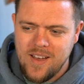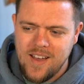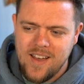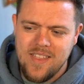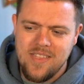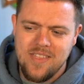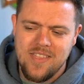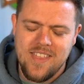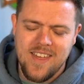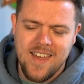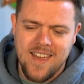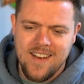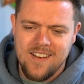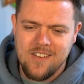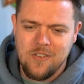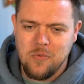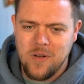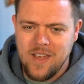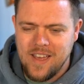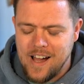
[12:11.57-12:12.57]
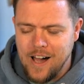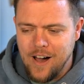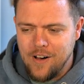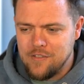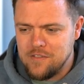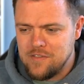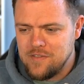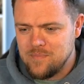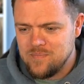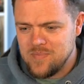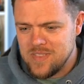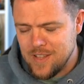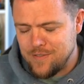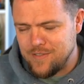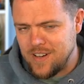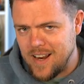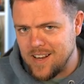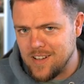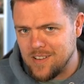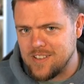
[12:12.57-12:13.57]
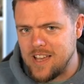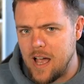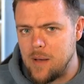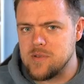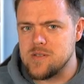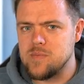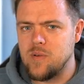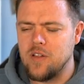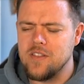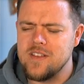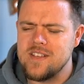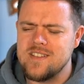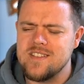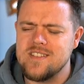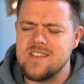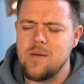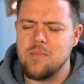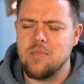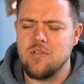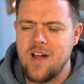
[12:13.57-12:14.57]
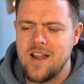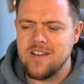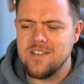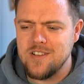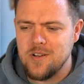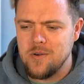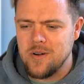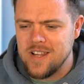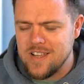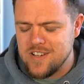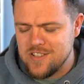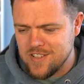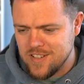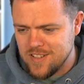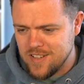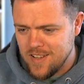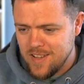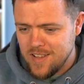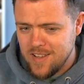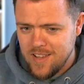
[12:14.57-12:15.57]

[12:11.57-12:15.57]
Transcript: And then we have the final cam spot. This is a brand new addition.